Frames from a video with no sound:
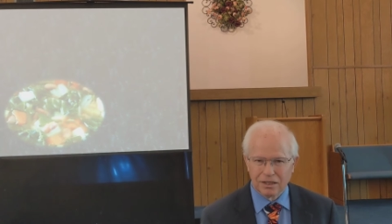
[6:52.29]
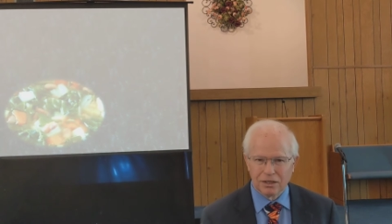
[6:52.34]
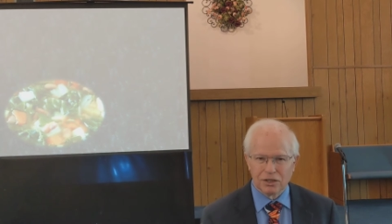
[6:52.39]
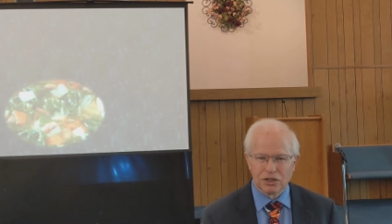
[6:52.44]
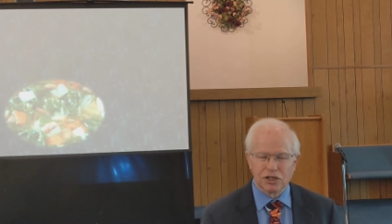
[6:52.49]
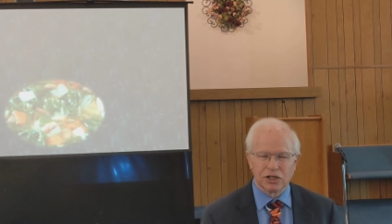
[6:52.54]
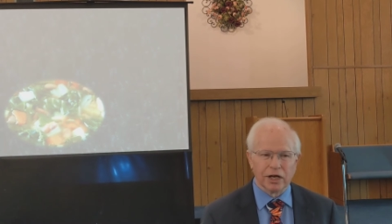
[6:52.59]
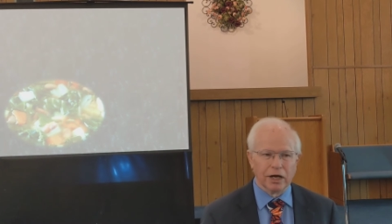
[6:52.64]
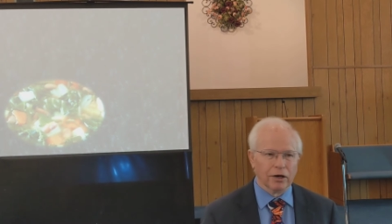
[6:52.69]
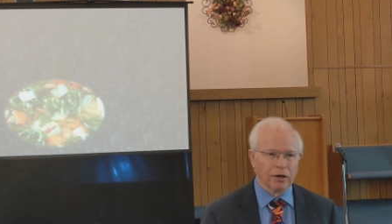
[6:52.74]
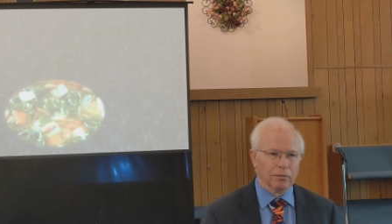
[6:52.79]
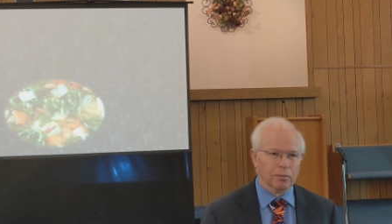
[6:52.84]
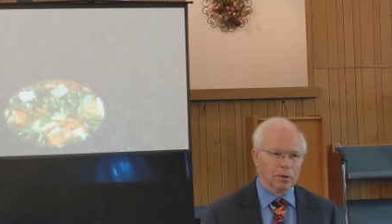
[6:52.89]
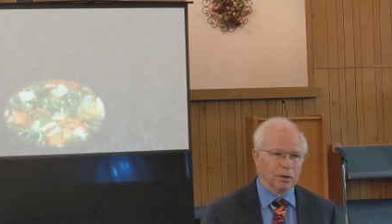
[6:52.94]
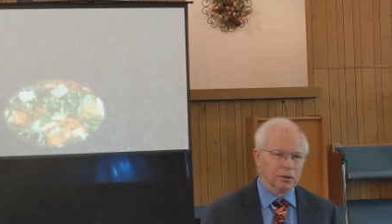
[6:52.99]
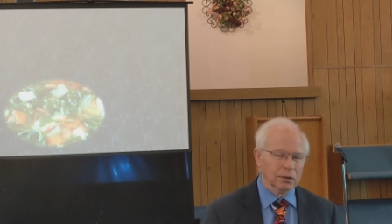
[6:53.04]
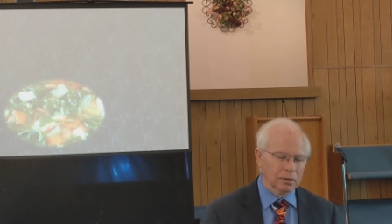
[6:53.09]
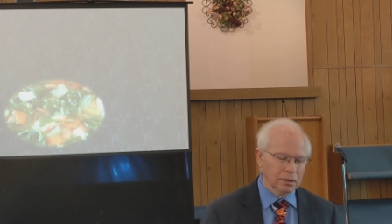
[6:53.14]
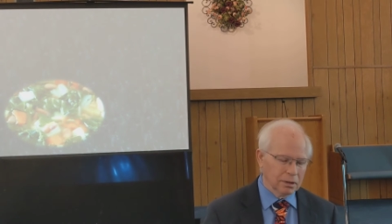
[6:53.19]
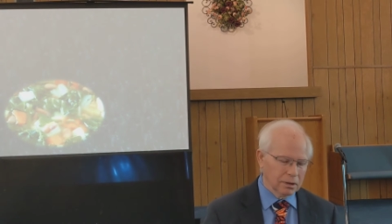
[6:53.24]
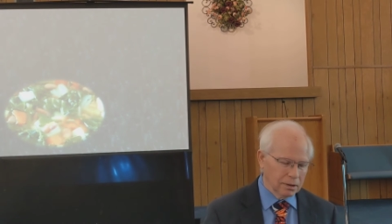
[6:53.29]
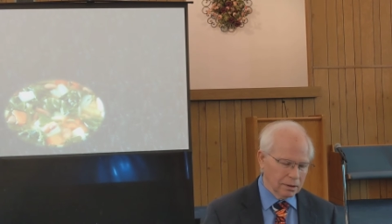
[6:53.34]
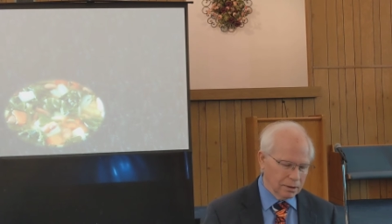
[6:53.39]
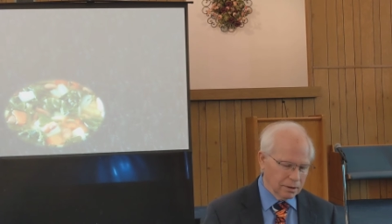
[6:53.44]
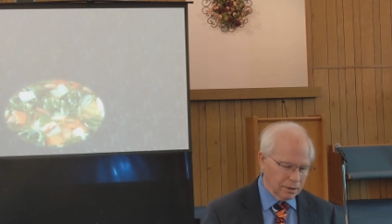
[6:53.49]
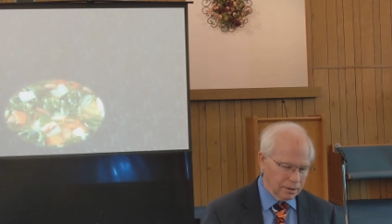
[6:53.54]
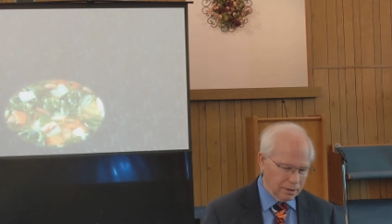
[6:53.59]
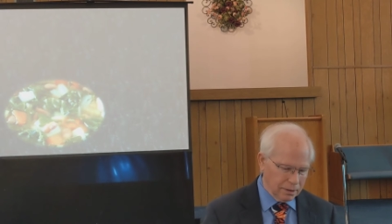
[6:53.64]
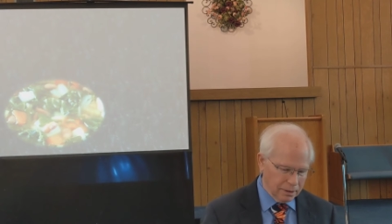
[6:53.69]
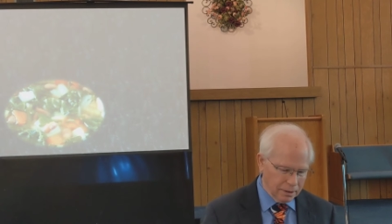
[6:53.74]
It's terrible.
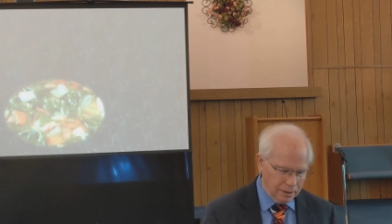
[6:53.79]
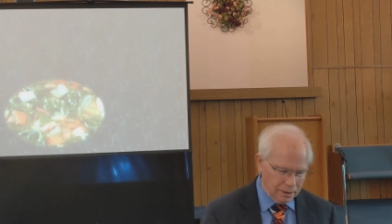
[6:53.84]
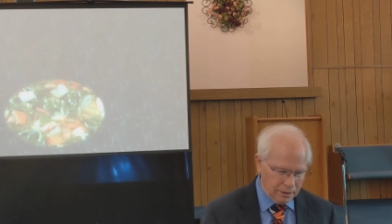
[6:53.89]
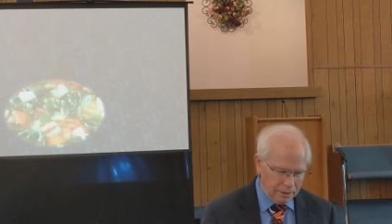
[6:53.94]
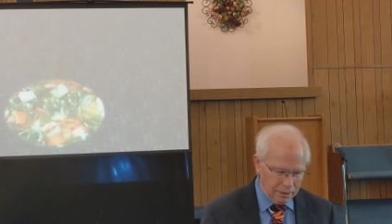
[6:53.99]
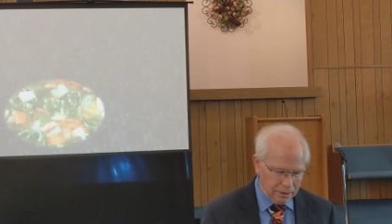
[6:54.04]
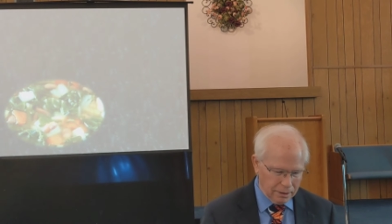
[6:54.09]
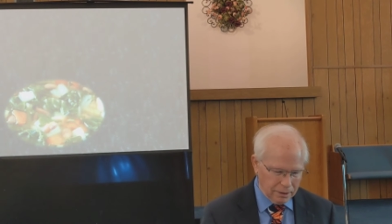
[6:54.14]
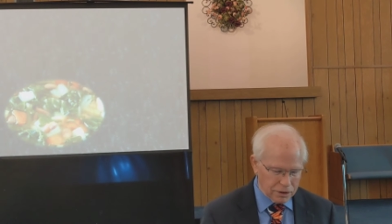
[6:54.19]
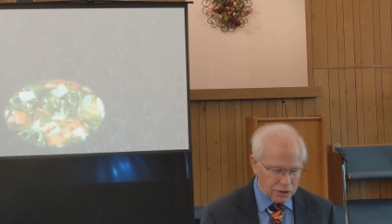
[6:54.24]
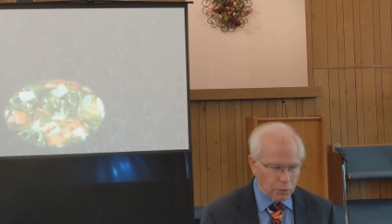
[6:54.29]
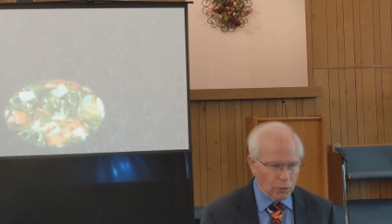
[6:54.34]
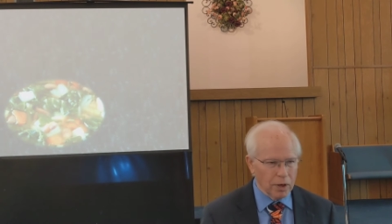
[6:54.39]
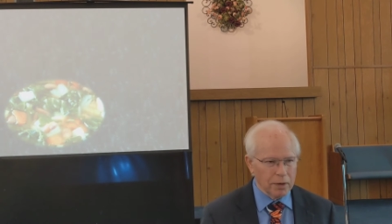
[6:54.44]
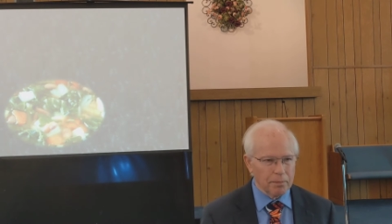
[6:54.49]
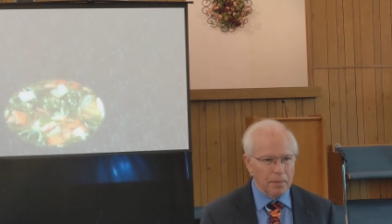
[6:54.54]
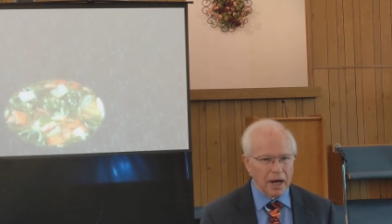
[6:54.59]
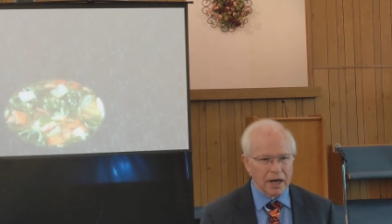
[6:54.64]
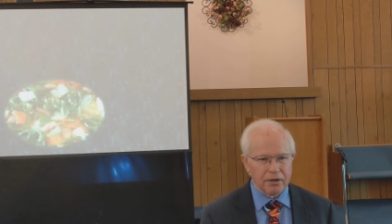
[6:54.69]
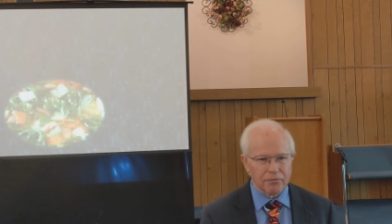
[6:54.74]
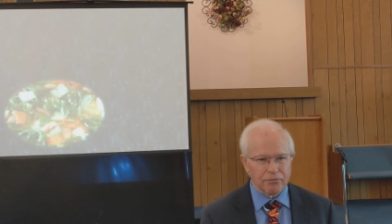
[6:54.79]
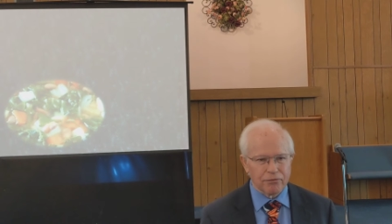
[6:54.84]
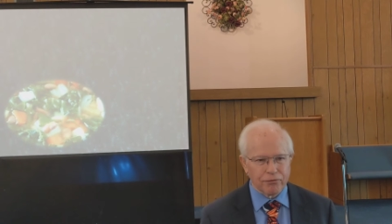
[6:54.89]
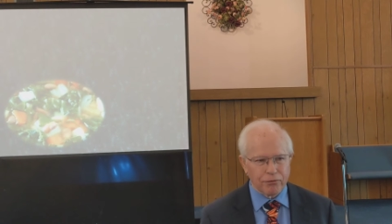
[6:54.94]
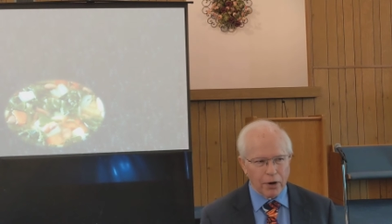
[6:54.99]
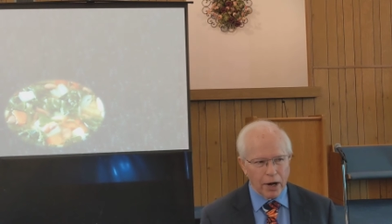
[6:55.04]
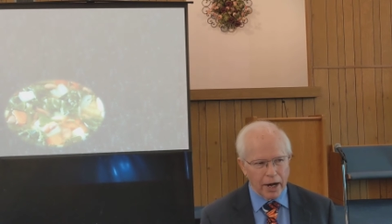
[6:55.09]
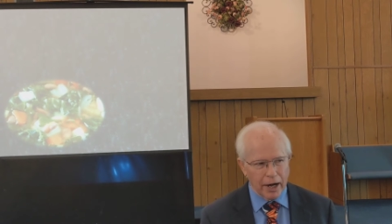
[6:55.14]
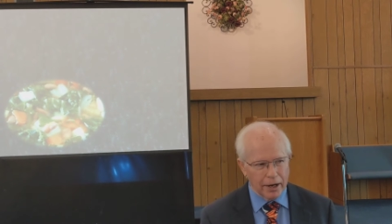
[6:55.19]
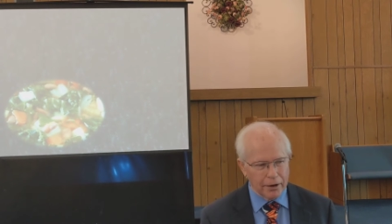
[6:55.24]
So one might have
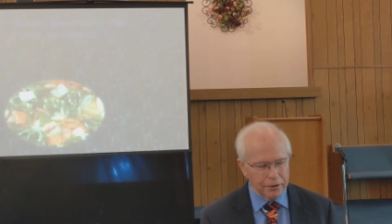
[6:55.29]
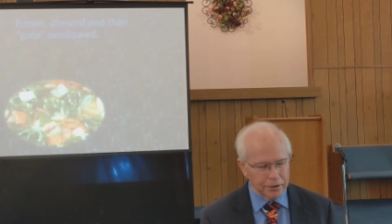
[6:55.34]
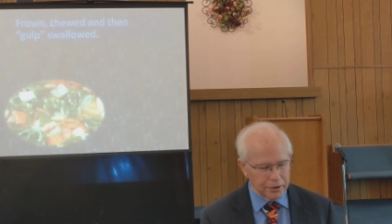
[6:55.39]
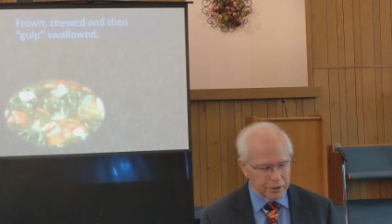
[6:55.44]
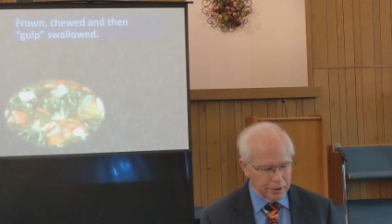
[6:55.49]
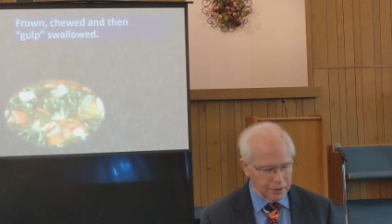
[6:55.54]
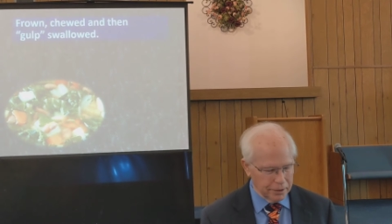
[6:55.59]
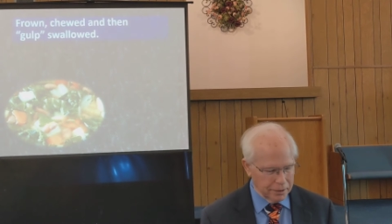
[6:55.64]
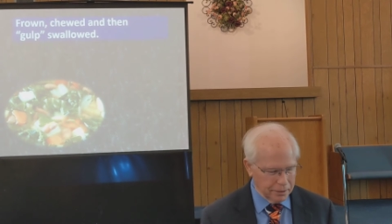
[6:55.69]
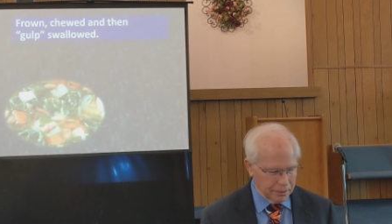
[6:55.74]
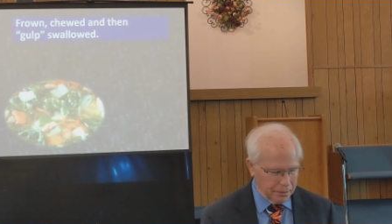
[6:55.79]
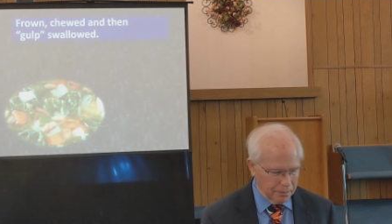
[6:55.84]
frowned.